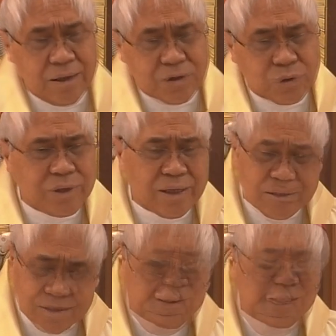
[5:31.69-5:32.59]
so
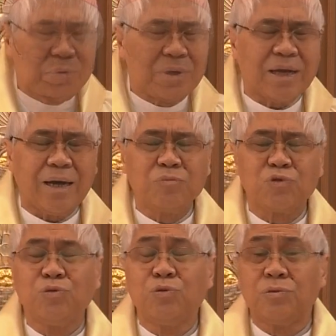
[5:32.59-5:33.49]
that they will come
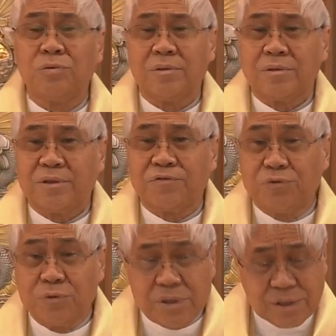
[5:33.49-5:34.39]
to know the
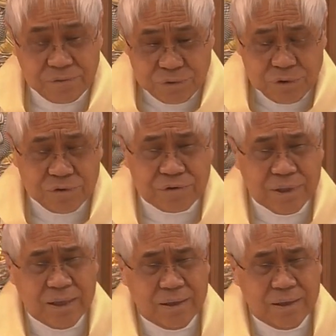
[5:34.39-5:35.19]
fullness of truth.